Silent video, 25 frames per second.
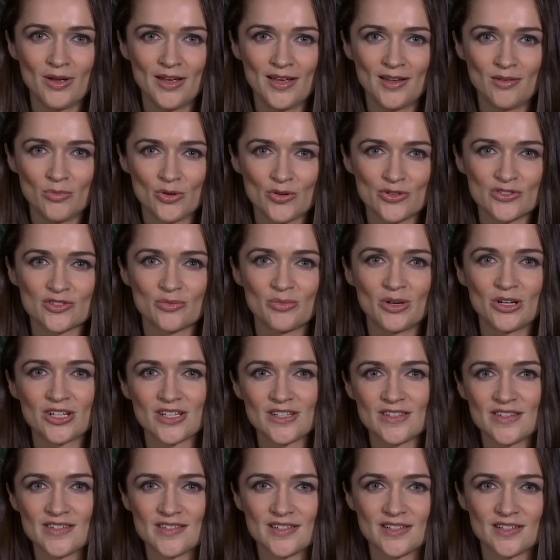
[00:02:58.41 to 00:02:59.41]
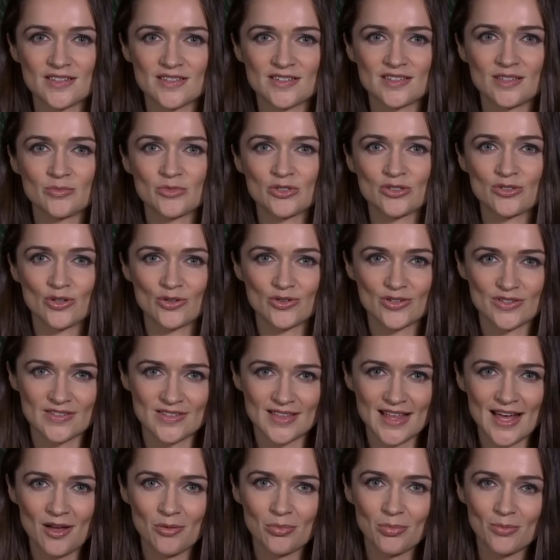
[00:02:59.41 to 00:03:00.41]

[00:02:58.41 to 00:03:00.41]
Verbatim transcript: and most Americans didn't seem to notice that